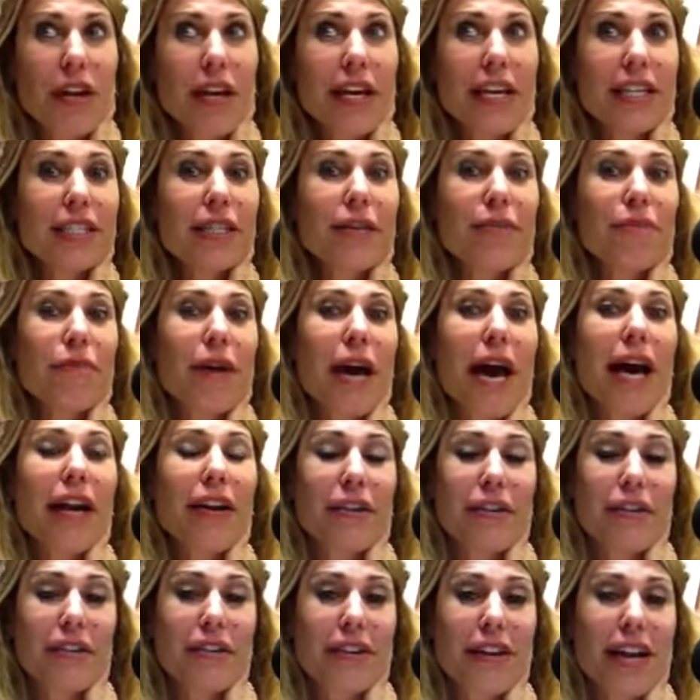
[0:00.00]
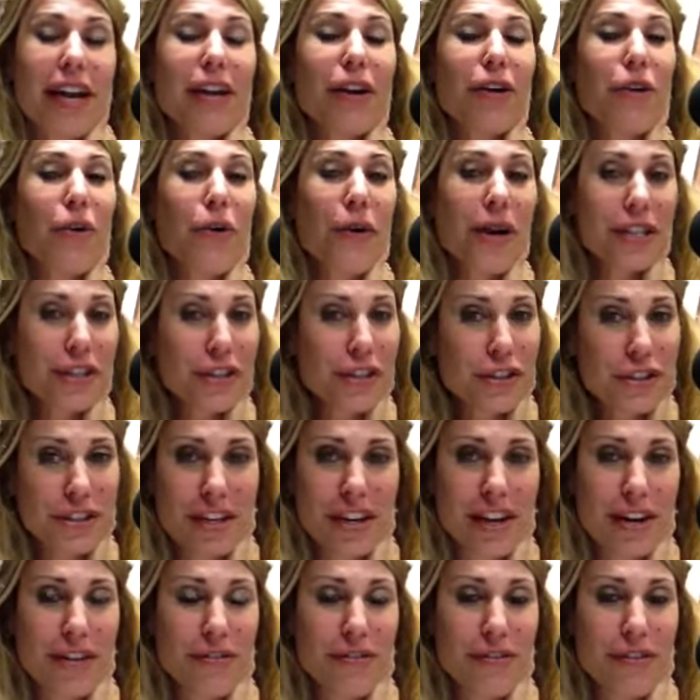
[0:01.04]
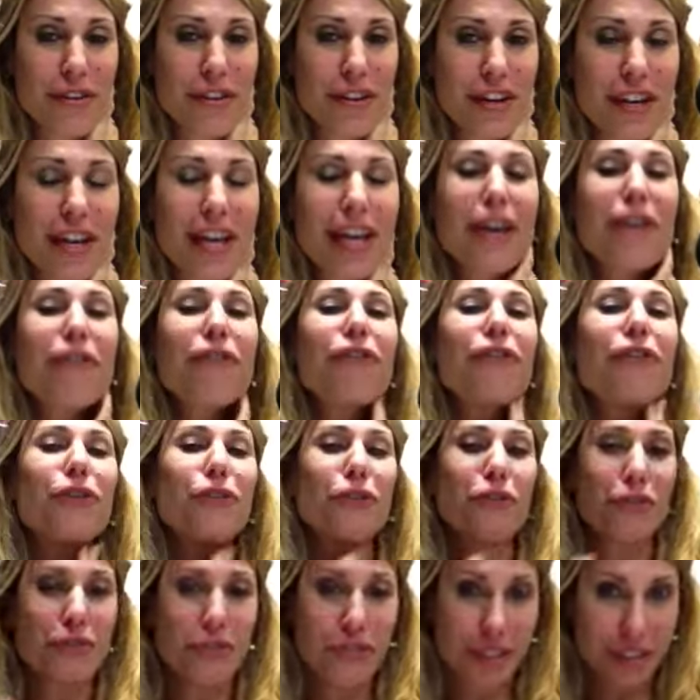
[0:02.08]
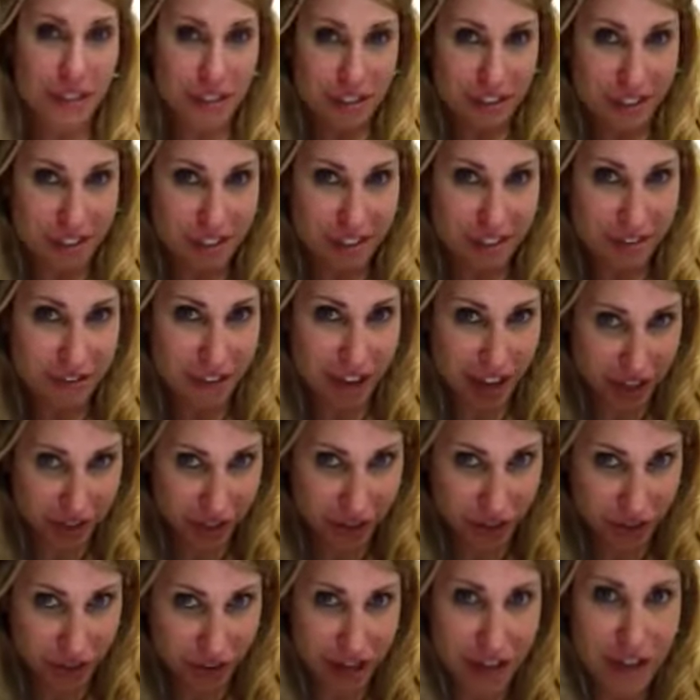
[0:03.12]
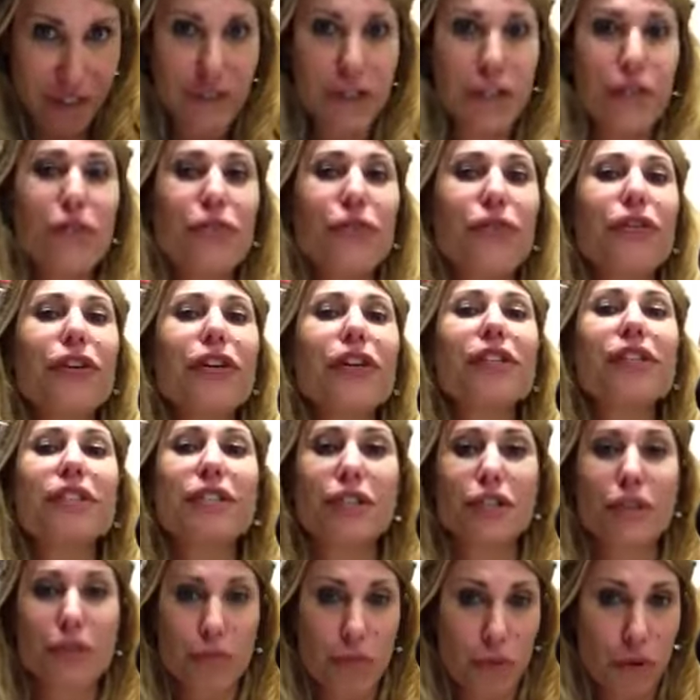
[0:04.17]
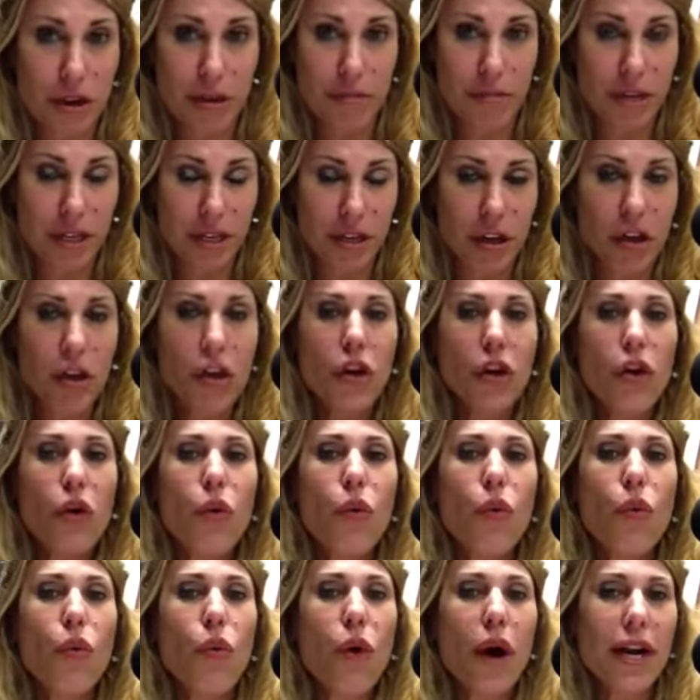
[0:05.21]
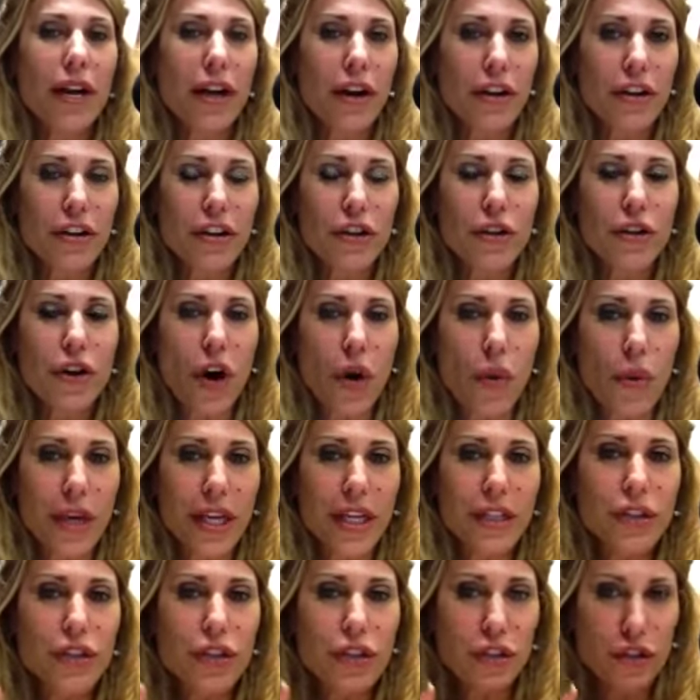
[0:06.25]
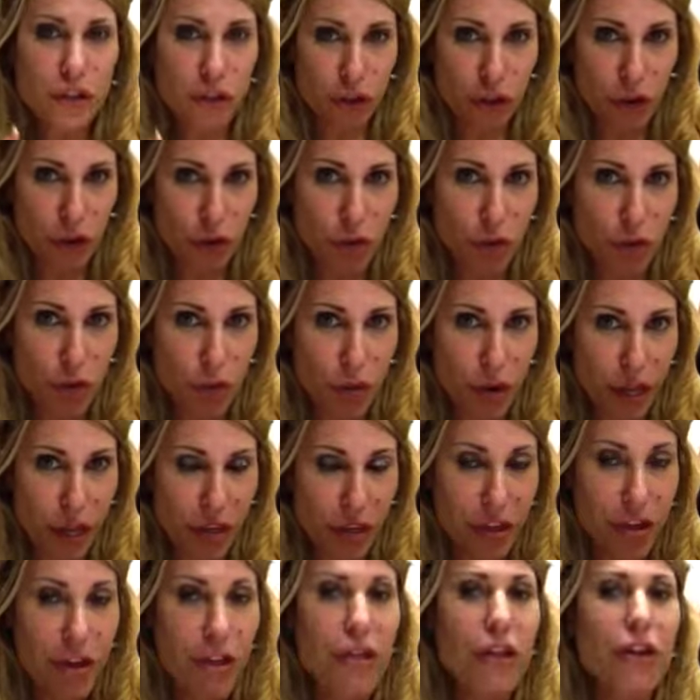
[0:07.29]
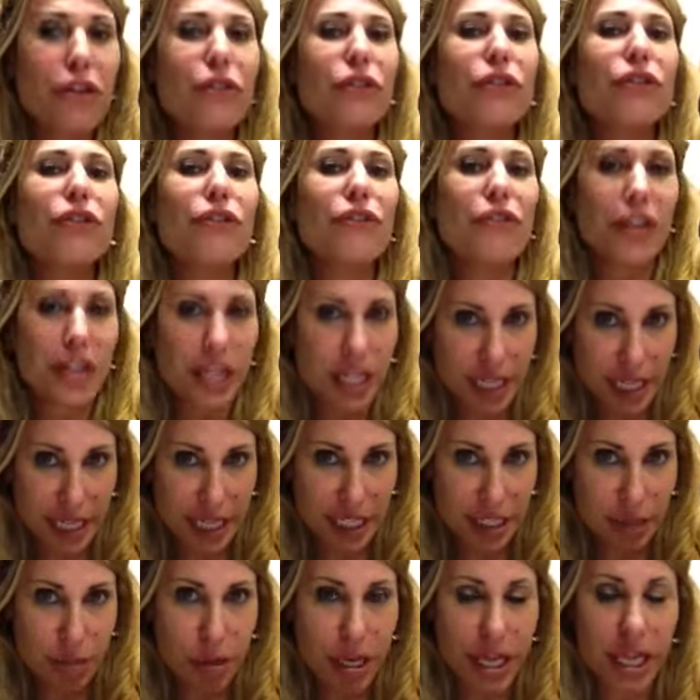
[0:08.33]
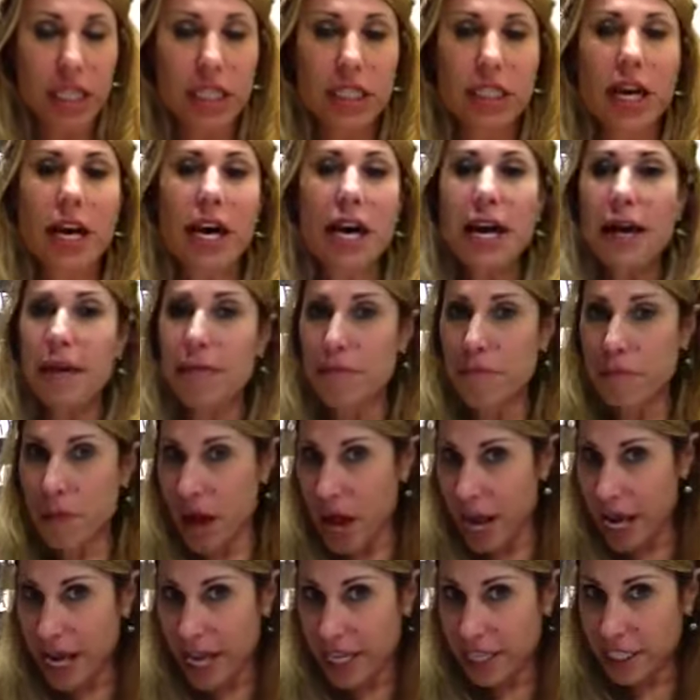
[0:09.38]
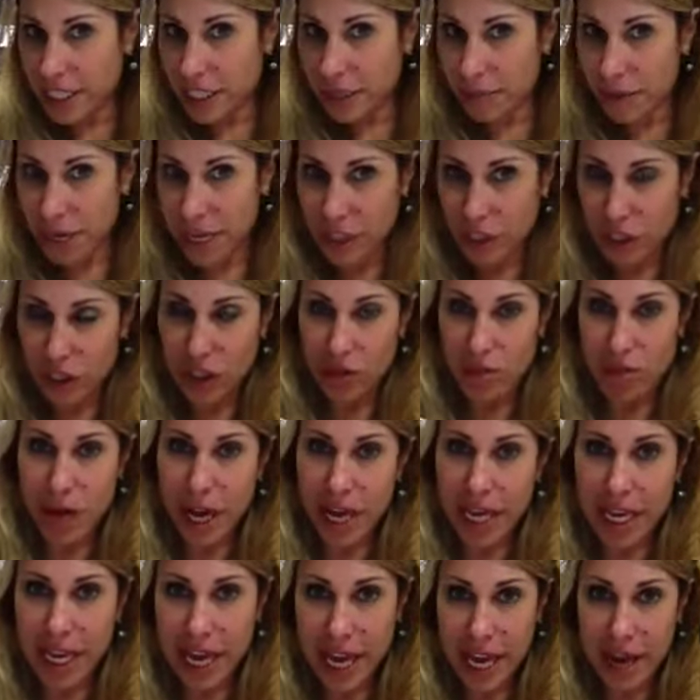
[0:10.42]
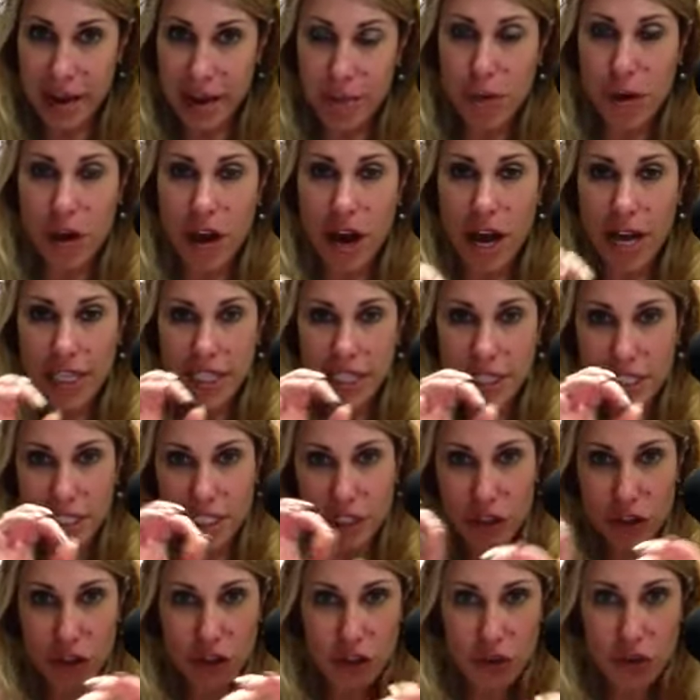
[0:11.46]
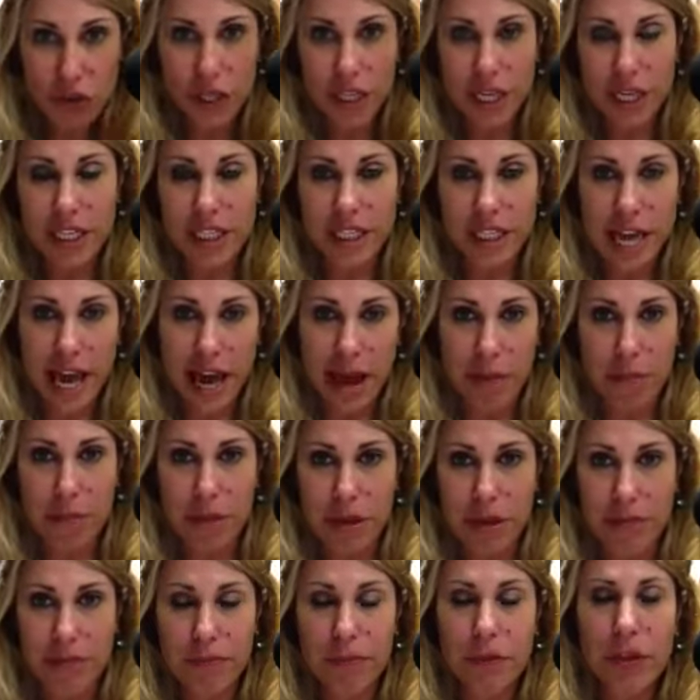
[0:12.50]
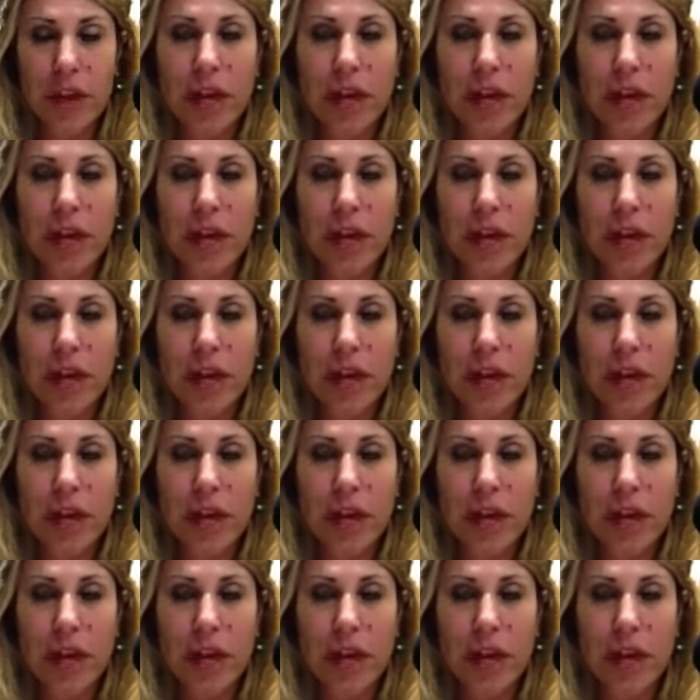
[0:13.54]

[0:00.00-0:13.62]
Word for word: It's a matter and a question of if you feel failure, if you feel disappointment, what are you going to do with those feelings? Because, in my estimation, in my camp, I see two things happen,